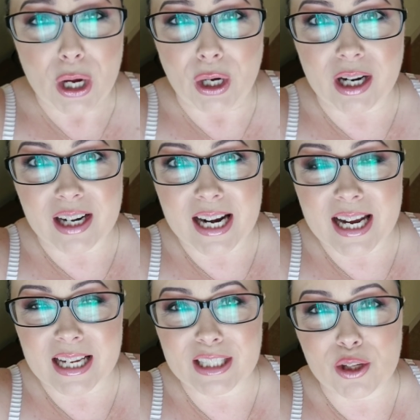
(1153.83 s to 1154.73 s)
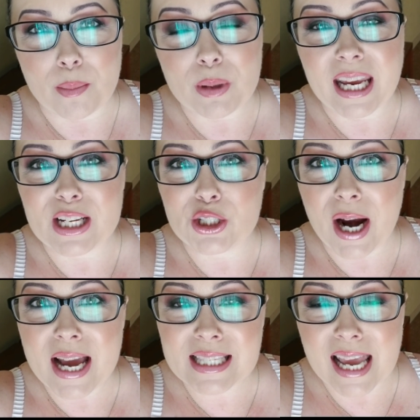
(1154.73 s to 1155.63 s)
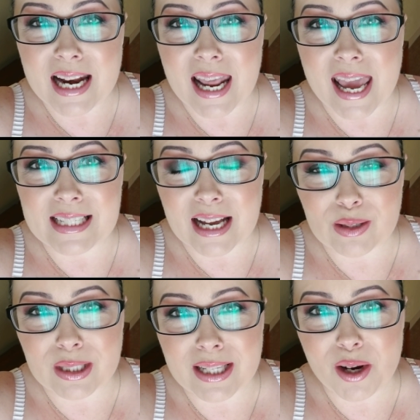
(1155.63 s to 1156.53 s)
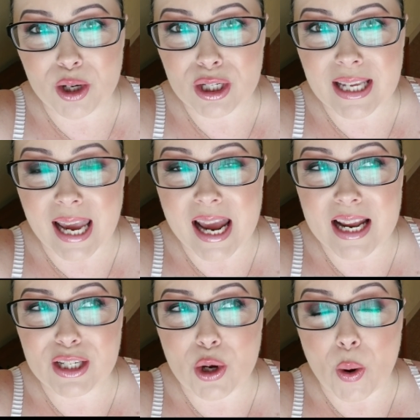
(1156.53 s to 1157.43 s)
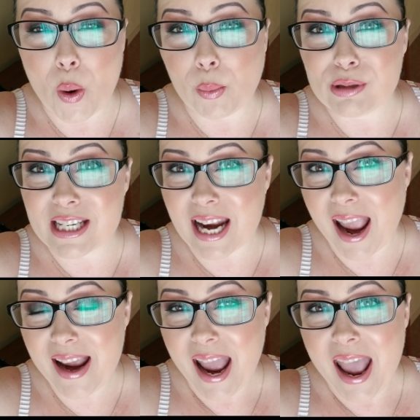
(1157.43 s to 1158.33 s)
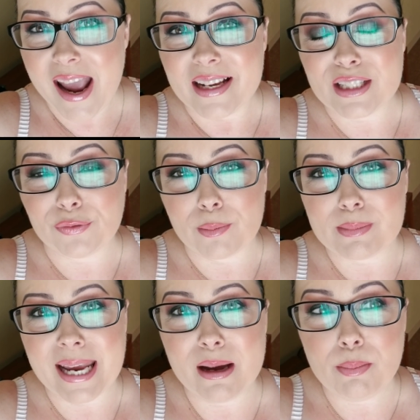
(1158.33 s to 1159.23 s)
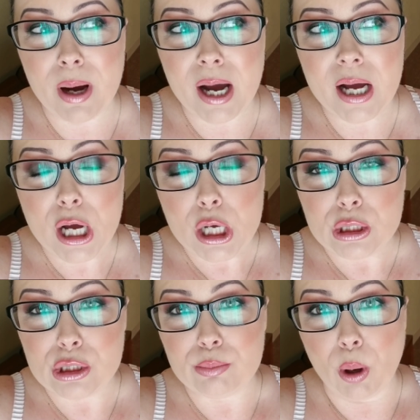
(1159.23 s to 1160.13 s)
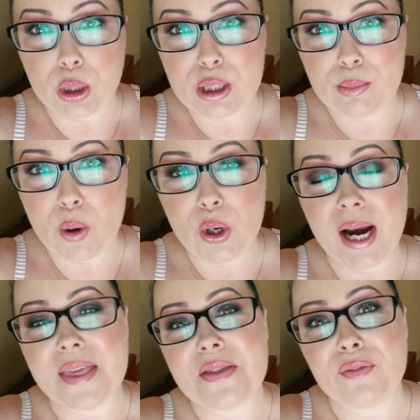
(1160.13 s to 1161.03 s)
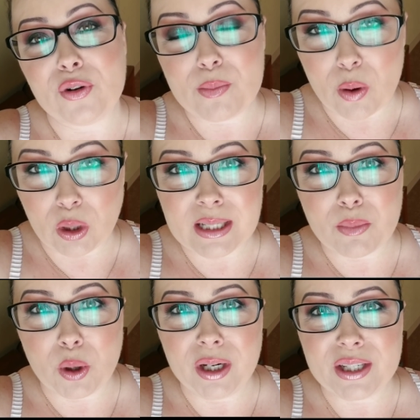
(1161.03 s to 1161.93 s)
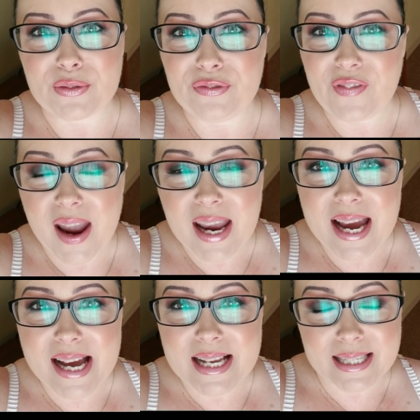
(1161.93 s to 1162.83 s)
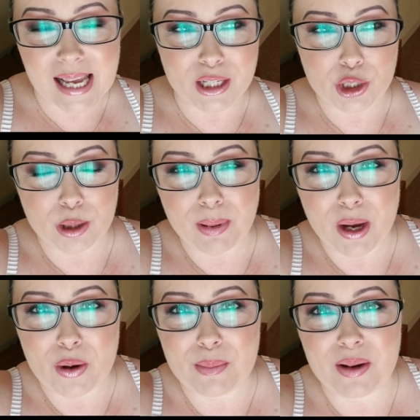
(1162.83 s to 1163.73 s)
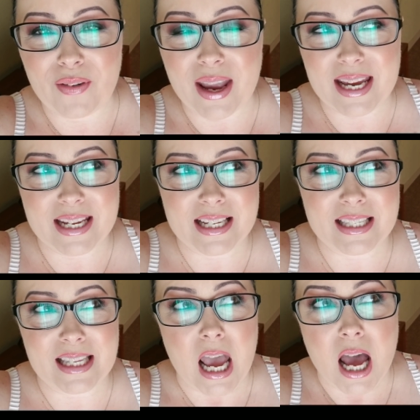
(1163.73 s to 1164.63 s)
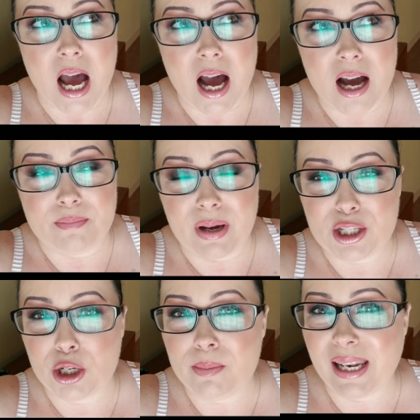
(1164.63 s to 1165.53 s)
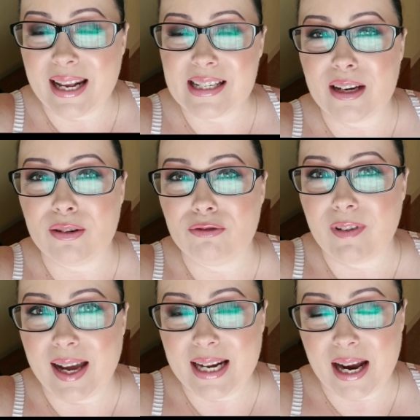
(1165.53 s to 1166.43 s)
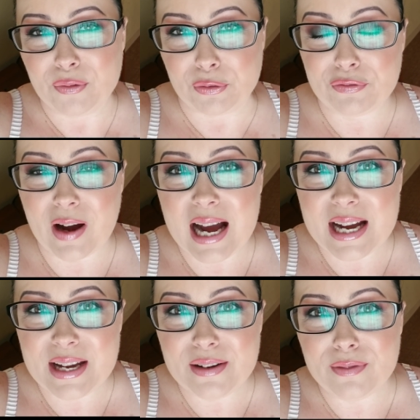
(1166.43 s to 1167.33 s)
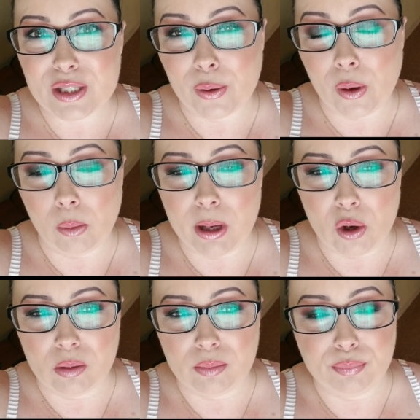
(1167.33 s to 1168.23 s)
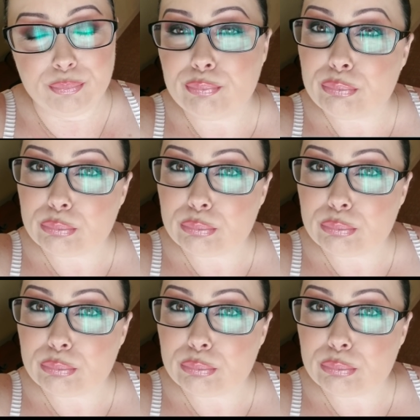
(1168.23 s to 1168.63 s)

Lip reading: Alright guys, so I'm gonna get dressed and head downstairs and go home today. It's from Tampa to Baltimore, and then from Baltimore to Vegas. I should be home in Vegas. I should be landing right after 5, so I'll be home